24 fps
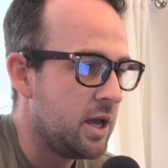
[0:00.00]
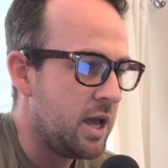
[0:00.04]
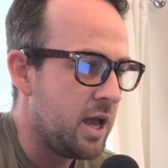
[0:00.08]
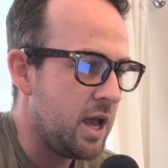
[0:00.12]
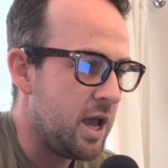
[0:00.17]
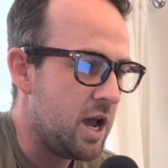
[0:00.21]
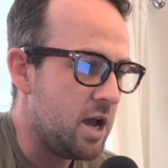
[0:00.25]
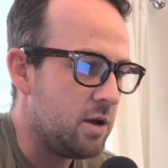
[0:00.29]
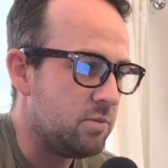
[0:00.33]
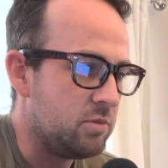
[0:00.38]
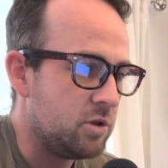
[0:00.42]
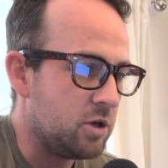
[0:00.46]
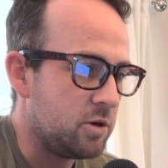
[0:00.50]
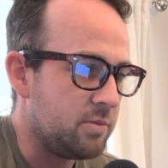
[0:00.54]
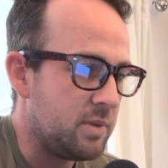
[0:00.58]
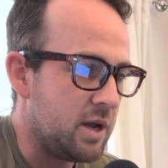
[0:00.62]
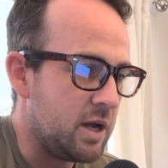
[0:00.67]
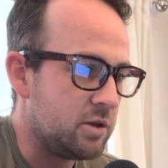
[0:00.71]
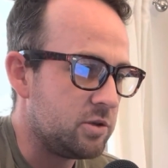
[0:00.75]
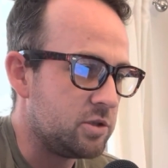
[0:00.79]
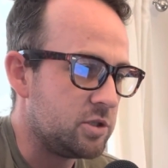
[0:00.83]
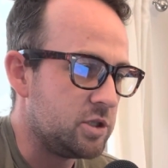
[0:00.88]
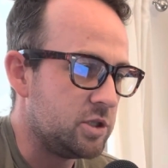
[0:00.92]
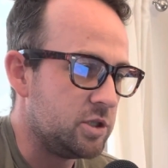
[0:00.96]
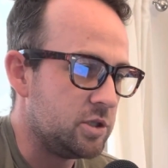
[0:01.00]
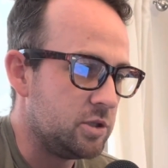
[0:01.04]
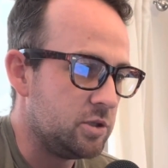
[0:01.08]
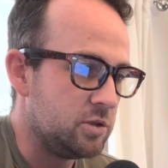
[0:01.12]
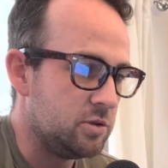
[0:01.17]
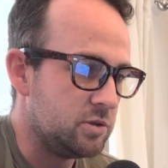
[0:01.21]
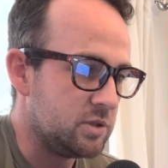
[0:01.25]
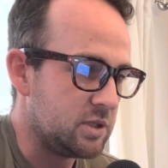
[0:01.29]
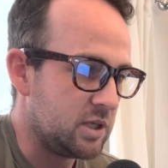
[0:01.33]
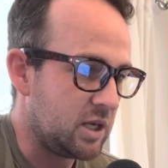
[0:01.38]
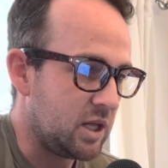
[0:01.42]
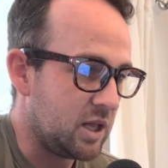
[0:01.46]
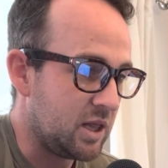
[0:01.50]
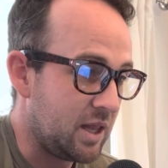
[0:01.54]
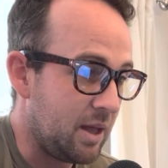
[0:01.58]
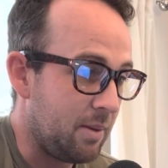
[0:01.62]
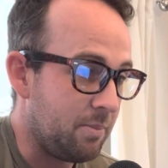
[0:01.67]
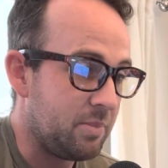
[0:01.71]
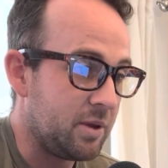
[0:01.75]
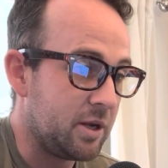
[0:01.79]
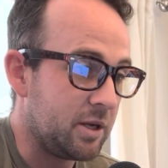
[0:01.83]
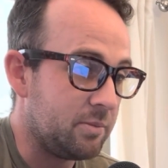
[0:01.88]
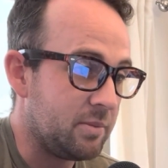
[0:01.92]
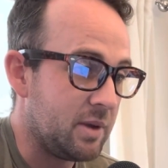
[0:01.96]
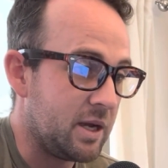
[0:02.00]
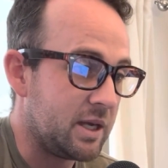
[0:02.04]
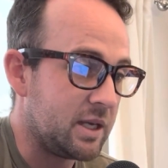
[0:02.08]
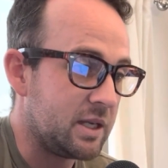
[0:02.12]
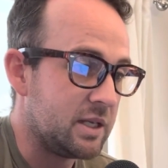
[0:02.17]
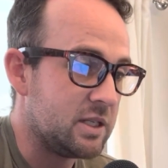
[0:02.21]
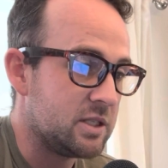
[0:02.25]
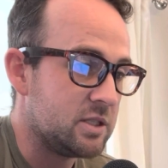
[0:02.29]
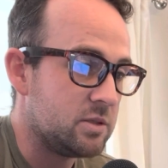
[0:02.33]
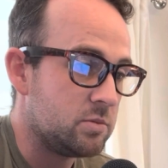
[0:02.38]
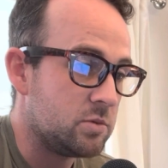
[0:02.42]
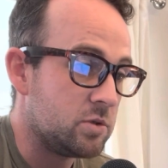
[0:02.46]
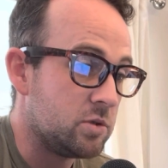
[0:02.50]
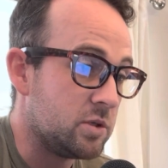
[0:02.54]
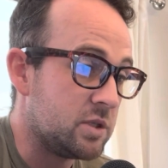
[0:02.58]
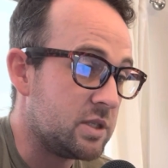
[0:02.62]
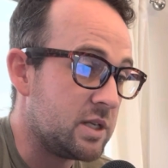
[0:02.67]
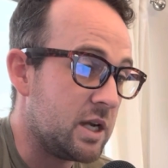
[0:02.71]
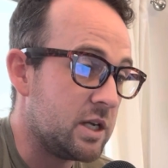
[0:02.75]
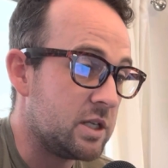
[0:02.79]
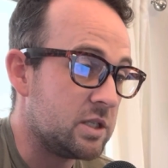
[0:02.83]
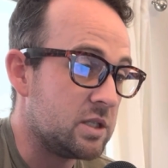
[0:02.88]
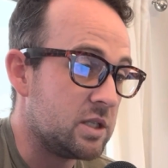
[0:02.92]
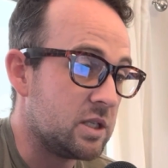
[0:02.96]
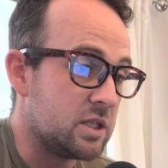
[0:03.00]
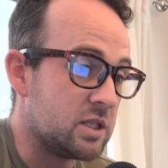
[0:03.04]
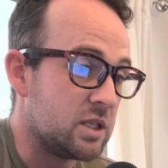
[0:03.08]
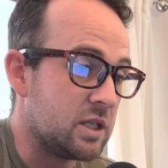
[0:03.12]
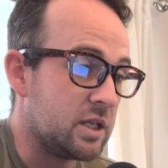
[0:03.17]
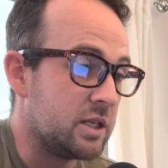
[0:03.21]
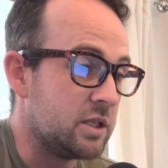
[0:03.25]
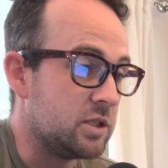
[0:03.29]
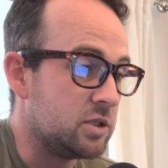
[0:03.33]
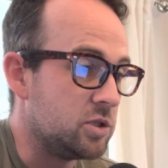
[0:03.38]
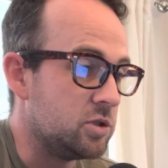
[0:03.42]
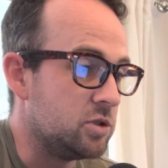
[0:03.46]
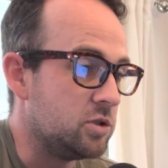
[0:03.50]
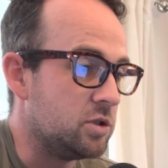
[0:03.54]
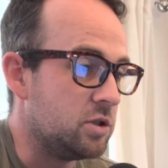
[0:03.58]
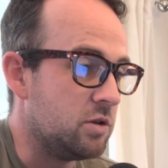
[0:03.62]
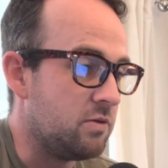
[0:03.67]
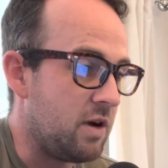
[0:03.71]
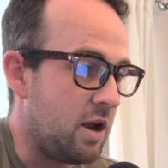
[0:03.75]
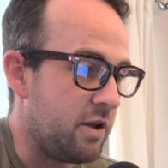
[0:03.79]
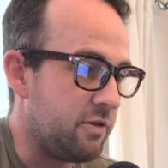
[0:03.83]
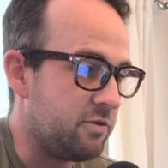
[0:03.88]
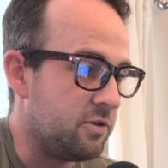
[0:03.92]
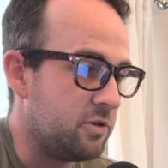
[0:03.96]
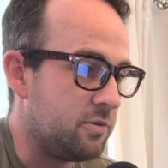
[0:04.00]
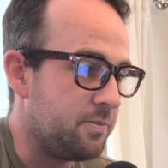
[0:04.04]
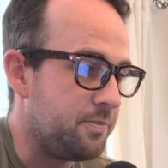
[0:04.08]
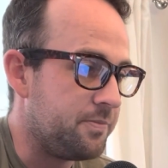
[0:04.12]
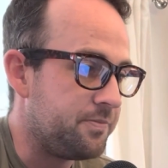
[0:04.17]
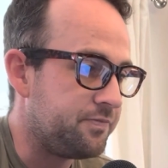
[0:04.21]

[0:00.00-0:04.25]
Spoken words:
M-lock mounts use a clamping mechanism to attach the sling to the rifle.